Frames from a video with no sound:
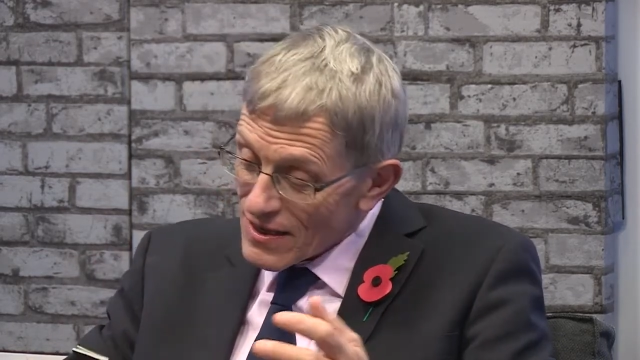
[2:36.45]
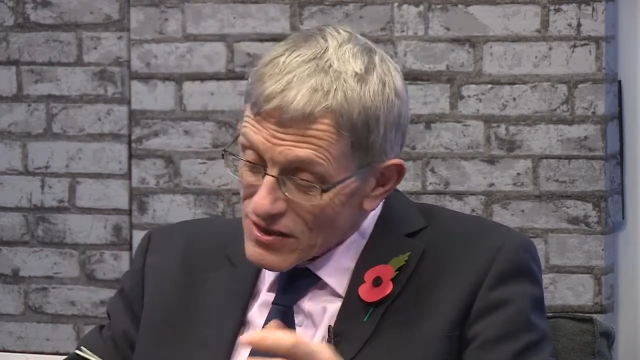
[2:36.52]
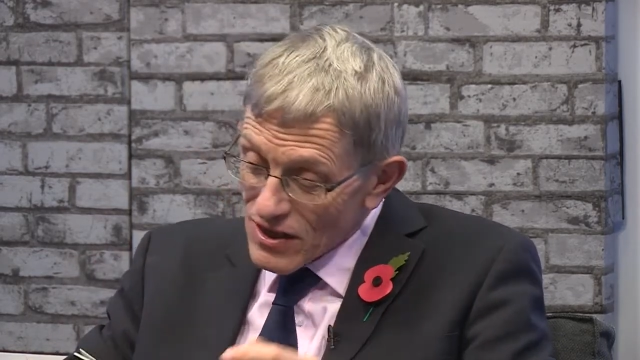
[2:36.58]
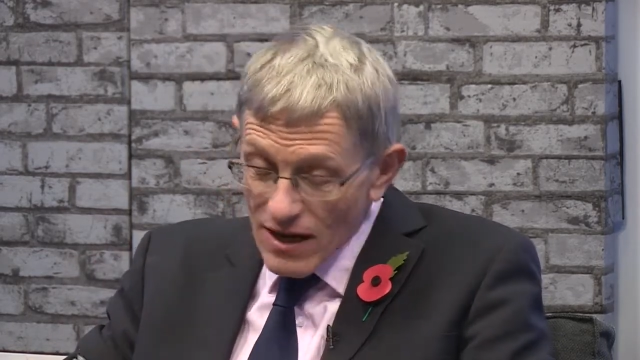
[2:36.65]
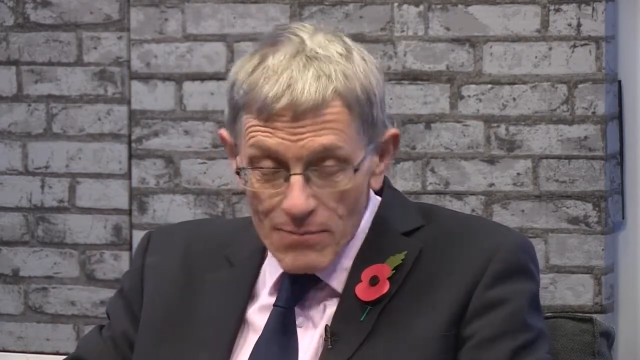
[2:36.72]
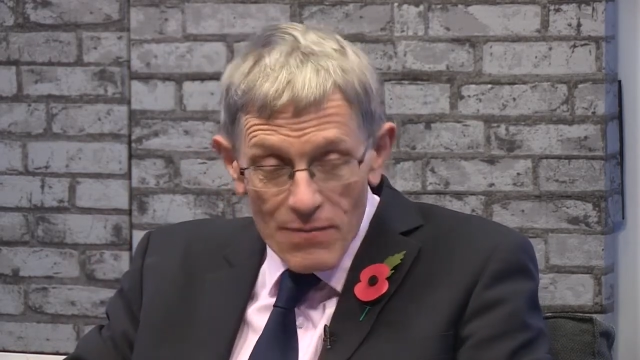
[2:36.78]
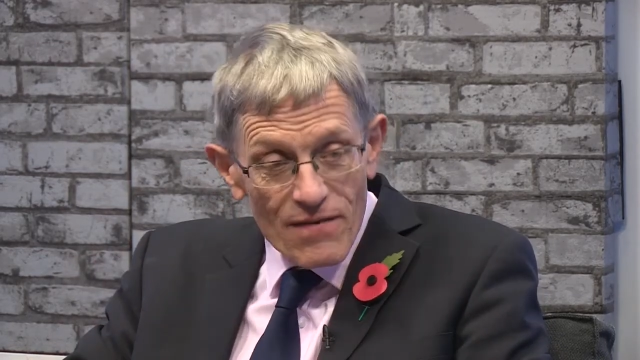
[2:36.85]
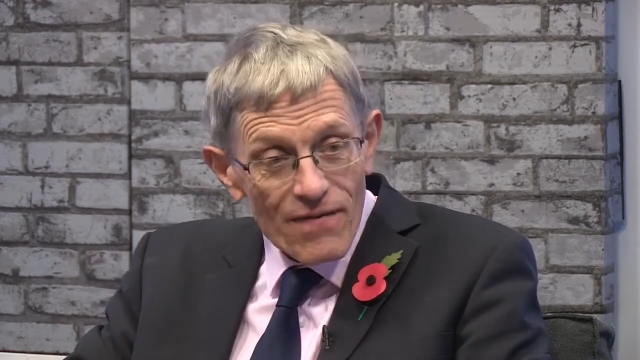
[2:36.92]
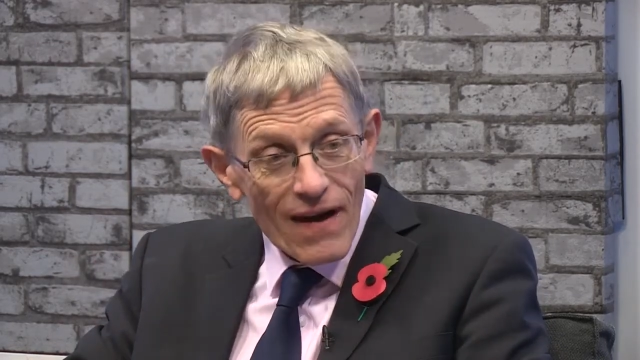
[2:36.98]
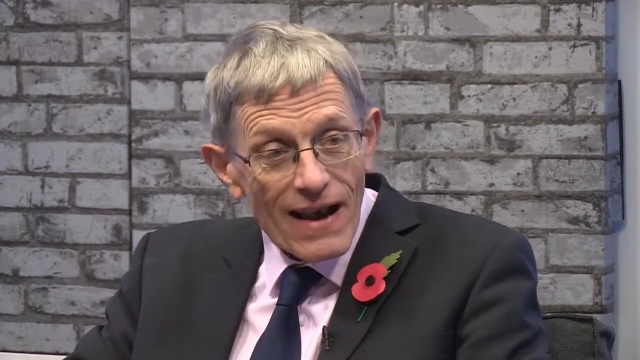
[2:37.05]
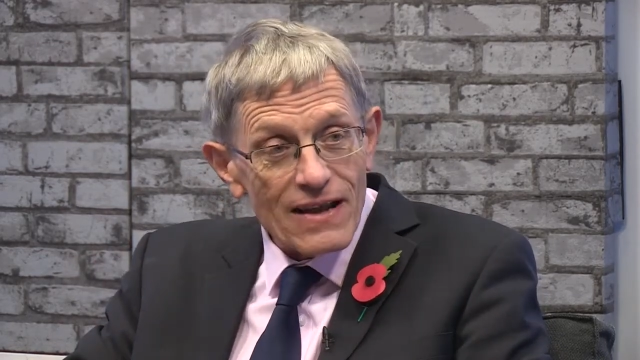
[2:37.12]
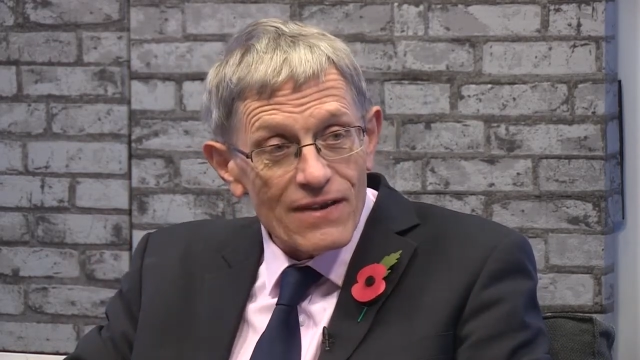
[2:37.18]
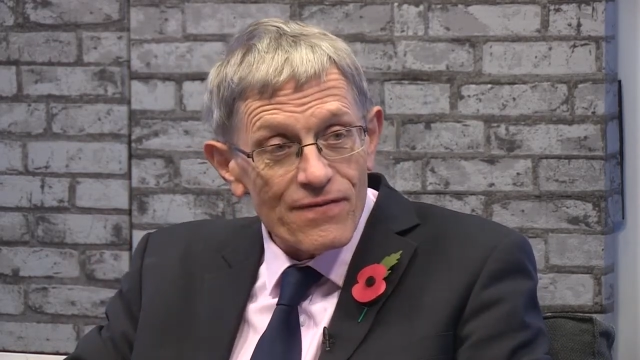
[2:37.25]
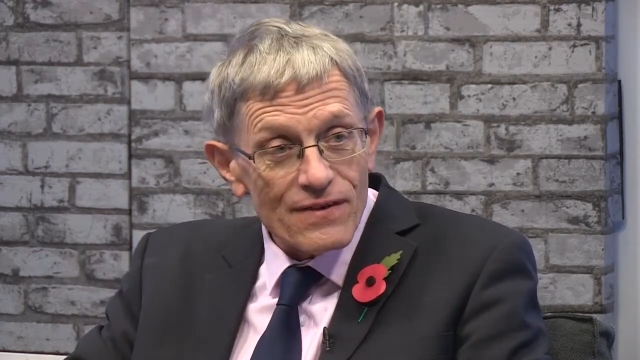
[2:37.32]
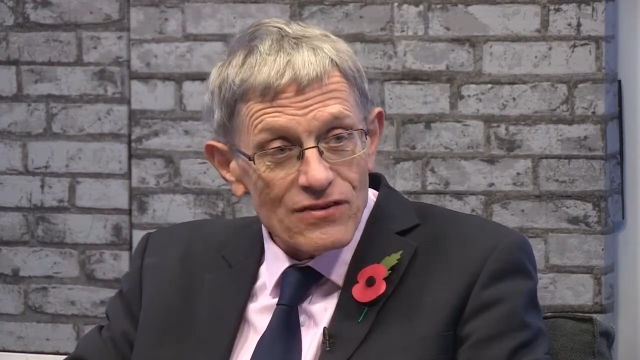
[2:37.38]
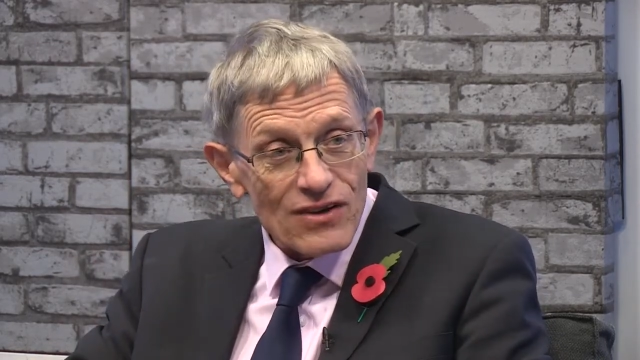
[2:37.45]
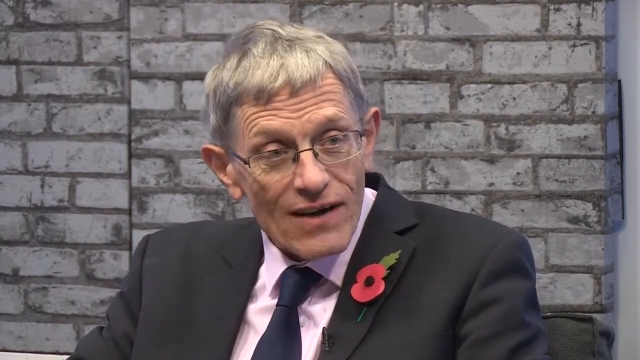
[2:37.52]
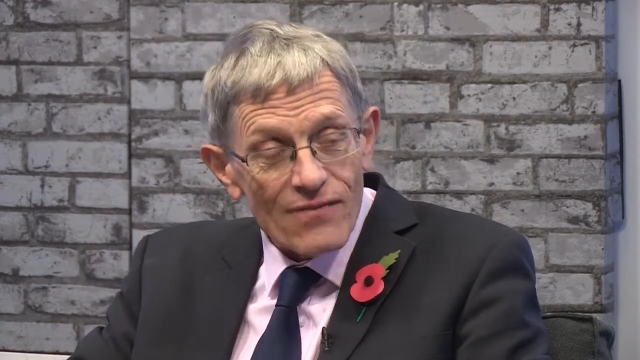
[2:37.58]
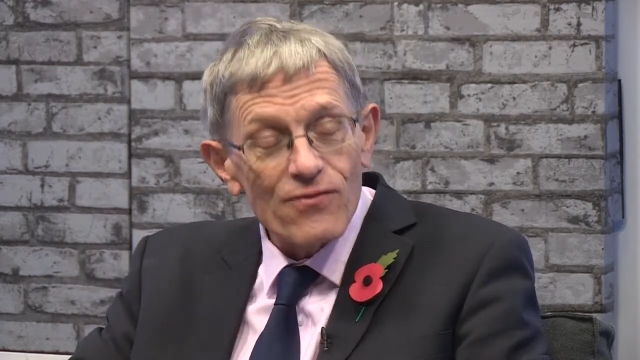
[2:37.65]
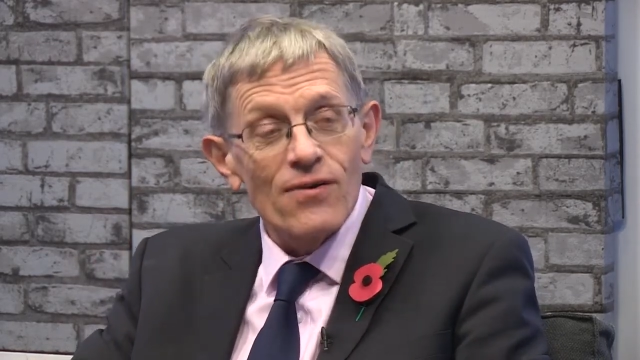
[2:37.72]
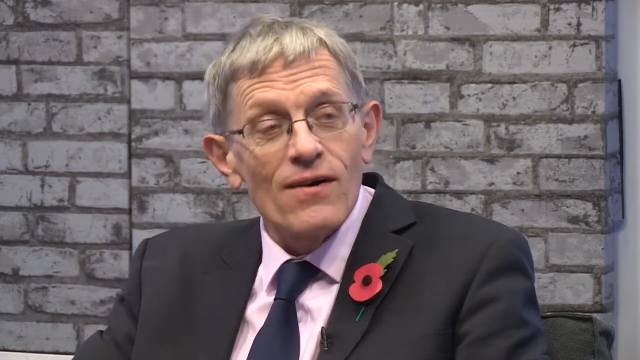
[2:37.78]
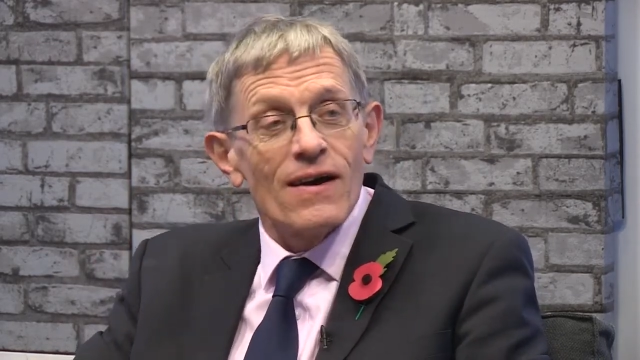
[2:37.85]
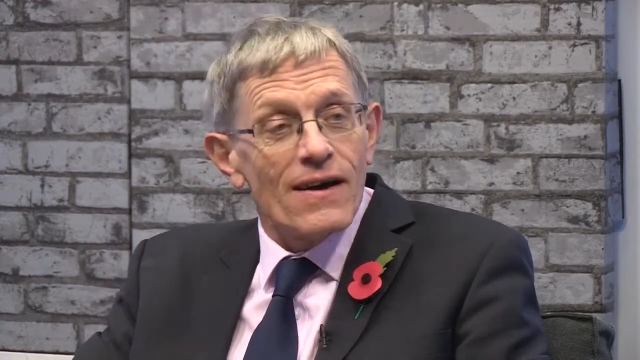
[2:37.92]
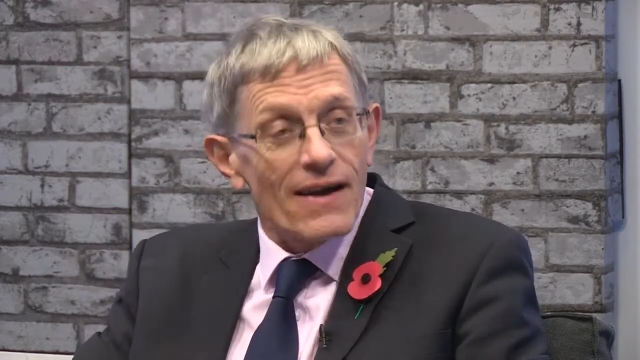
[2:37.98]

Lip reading: it's going to be valid for travel